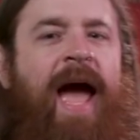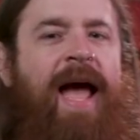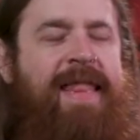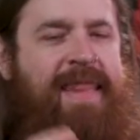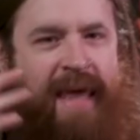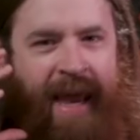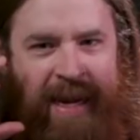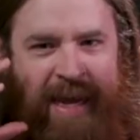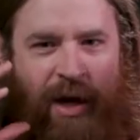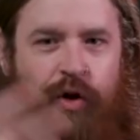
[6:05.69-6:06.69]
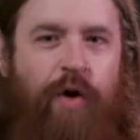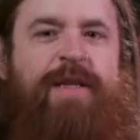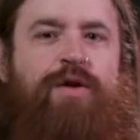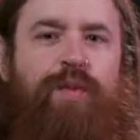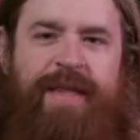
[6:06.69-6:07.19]
And then it
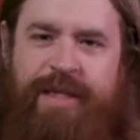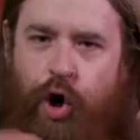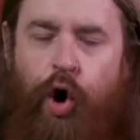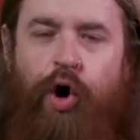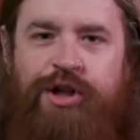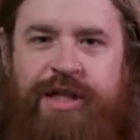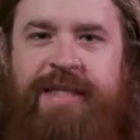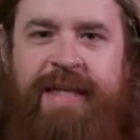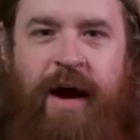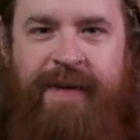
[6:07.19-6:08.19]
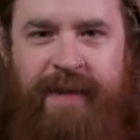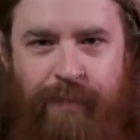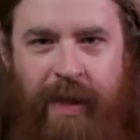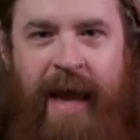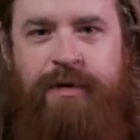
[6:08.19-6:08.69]
closes with these urgent sounding
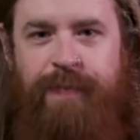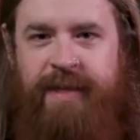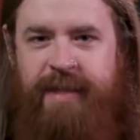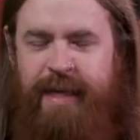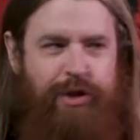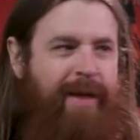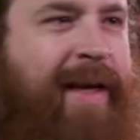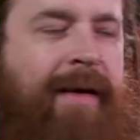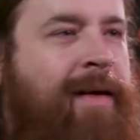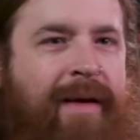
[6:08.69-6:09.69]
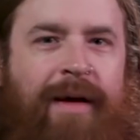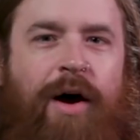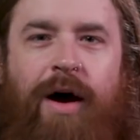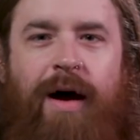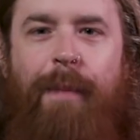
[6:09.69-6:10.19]
blast beats. It's like
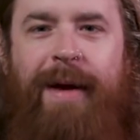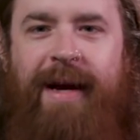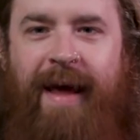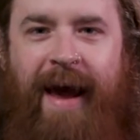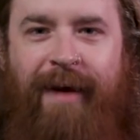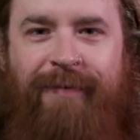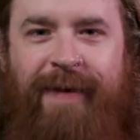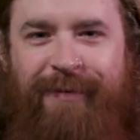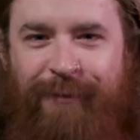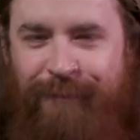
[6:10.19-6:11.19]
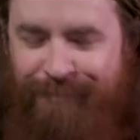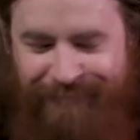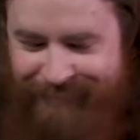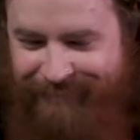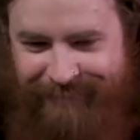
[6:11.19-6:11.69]
a minute and a half. It's
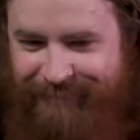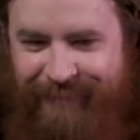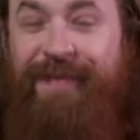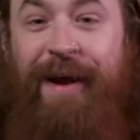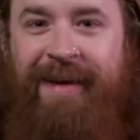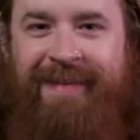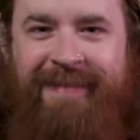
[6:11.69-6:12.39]
sick.